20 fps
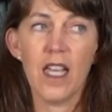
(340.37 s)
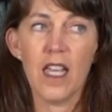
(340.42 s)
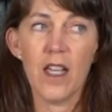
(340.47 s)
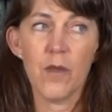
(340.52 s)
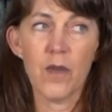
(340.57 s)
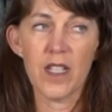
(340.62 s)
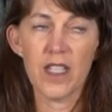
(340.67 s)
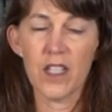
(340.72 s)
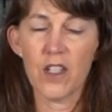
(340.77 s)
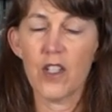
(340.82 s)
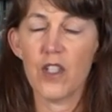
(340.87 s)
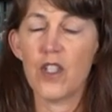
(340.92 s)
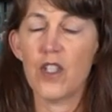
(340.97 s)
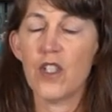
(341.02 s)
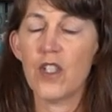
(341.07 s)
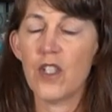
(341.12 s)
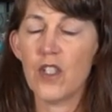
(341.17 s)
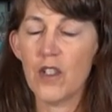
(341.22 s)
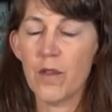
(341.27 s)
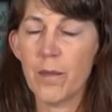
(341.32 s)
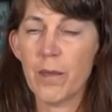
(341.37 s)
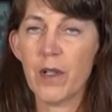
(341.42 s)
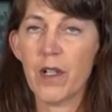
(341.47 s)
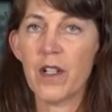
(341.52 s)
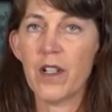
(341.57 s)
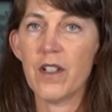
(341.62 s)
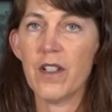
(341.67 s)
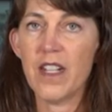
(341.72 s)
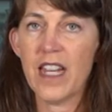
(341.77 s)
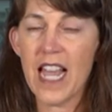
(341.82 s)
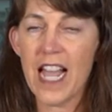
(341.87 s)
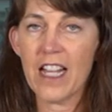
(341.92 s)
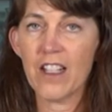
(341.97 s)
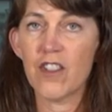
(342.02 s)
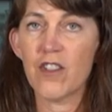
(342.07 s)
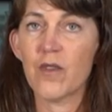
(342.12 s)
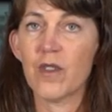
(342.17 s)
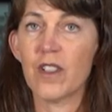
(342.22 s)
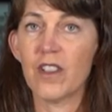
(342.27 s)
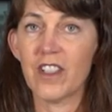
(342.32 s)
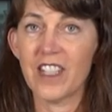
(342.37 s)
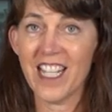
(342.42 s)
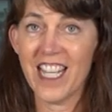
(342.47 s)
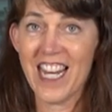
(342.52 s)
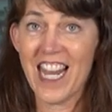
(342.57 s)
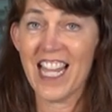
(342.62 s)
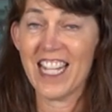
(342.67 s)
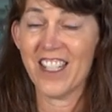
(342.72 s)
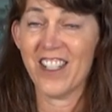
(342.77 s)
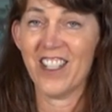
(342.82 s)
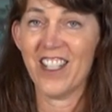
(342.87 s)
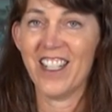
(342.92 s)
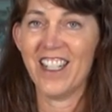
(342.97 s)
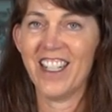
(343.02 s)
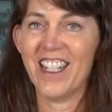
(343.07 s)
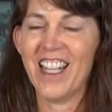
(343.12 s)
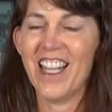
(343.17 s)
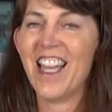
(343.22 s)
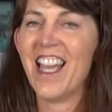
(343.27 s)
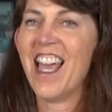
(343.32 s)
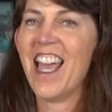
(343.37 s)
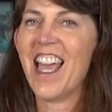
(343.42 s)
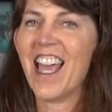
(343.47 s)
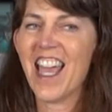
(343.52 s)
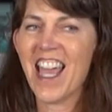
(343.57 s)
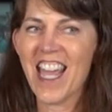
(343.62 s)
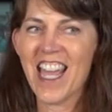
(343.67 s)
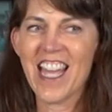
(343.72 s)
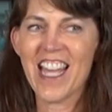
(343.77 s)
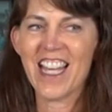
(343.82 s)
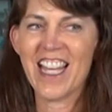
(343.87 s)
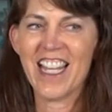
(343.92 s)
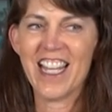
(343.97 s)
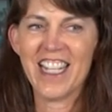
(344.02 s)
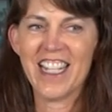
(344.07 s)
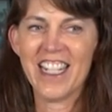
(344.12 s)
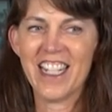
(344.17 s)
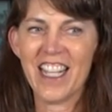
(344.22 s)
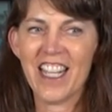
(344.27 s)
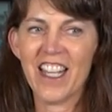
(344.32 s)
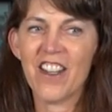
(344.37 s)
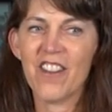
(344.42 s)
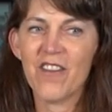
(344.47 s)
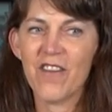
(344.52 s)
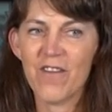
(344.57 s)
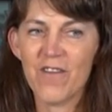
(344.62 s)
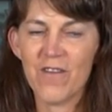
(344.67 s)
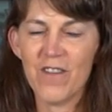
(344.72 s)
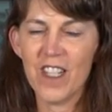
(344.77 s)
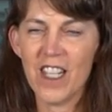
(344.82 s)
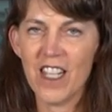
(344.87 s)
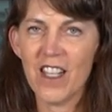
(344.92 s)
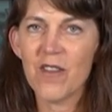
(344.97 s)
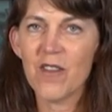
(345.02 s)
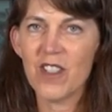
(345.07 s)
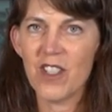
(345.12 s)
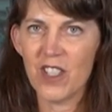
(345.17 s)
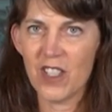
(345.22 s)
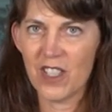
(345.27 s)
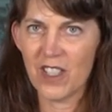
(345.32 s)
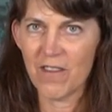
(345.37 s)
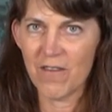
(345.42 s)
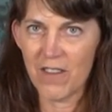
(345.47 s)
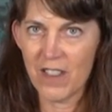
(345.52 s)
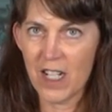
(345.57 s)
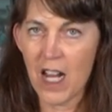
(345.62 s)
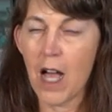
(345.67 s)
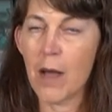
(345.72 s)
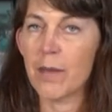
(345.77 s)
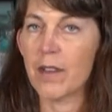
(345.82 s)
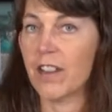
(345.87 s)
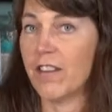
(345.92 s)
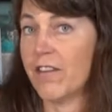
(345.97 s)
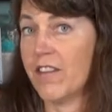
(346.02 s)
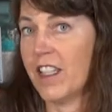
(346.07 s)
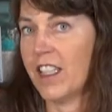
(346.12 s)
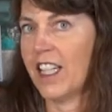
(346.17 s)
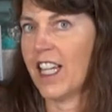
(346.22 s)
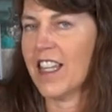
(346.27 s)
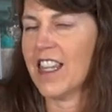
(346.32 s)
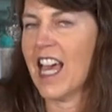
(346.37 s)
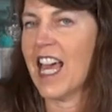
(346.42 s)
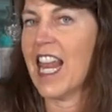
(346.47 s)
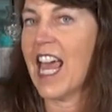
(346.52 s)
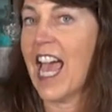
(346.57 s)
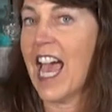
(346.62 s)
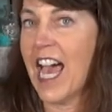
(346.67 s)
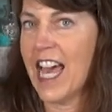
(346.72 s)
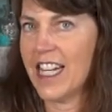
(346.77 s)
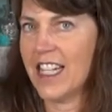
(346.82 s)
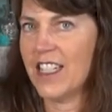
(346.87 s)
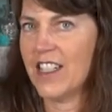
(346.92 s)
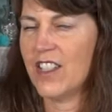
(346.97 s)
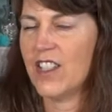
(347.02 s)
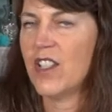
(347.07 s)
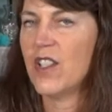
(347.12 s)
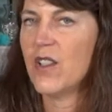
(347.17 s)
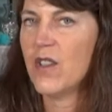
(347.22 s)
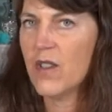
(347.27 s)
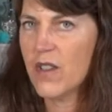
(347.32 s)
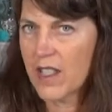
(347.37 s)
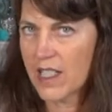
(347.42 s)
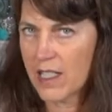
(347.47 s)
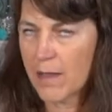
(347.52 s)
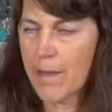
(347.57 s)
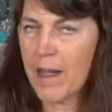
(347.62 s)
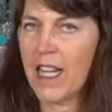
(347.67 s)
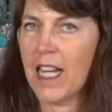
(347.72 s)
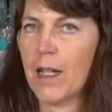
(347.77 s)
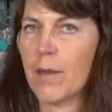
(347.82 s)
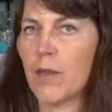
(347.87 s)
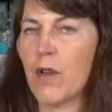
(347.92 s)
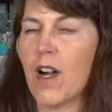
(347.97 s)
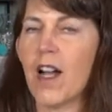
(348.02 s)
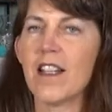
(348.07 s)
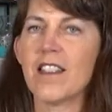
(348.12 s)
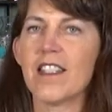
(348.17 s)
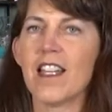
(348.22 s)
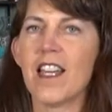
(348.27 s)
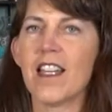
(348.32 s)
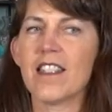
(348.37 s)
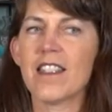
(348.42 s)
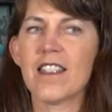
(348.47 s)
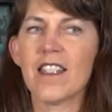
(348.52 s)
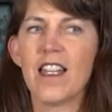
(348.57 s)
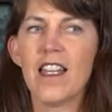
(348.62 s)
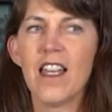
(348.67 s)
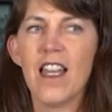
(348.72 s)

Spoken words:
It was a supernatural connection. And it was just a phenomenal feeling that added to the spinning process.